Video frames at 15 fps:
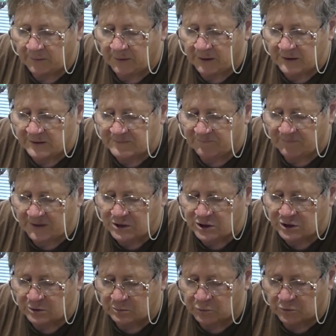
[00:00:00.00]
those
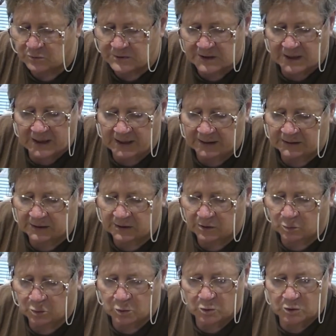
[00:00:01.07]
vegetables are under the
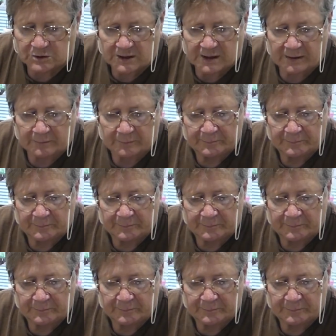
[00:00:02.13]
water.